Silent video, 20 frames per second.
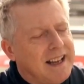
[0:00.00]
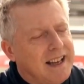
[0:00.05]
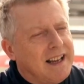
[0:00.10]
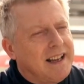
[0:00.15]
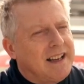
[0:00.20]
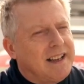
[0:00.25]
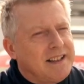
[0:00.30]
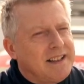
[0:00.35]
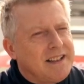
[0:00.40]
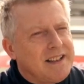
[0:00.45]

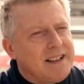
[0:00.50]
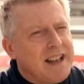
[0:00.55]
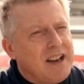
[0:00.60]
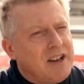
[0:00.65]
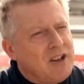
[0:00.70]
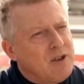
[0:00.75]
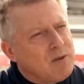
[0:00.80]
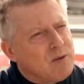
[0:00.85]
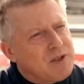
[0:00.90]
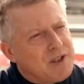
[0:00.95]
and
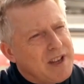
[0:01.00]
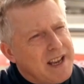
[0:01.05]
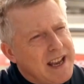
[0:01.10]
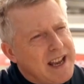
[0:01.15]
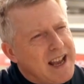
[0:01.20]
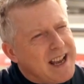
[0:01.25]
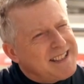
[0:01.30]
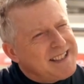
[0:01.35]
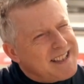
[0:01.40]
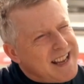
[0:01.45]
then you'll
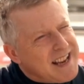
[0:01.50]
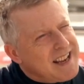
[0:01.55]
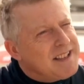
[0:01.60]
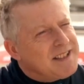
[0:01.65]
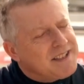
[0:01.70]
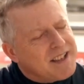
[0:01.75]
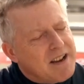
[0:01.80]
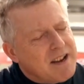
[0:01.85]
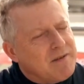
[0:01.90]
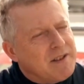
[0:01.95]
see a
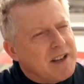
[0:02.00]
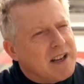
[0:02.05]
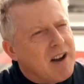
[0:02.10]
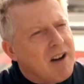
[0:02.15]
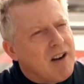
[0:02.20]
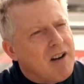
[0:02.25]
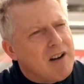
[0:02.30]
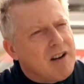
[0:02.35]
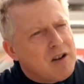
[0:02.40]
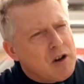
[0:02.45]
second safety
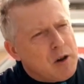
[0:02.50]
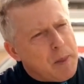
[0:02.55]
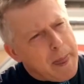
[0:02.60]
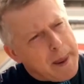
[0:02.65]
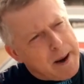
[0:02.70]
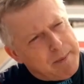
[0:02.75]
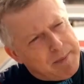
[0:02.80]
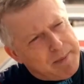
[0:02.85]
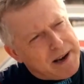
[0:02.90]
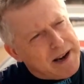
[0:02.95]
car
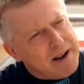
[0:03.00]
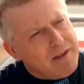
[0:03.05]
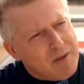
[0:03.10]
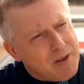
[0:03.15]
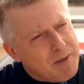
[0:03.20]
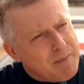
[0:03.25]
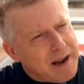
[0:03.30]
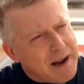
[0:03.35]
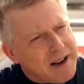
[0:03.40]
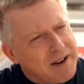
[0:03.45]
appear
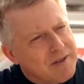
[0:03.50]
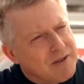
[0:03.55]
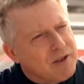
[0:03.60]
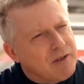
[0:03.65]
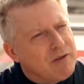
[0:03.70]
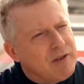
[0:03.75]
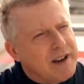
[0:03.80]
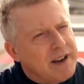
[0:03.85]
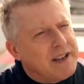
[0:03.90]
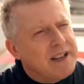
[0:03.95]
on the back of
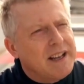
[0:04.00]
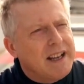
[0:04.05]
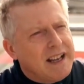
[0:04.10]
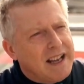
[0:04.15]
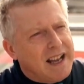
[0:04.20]
the grid,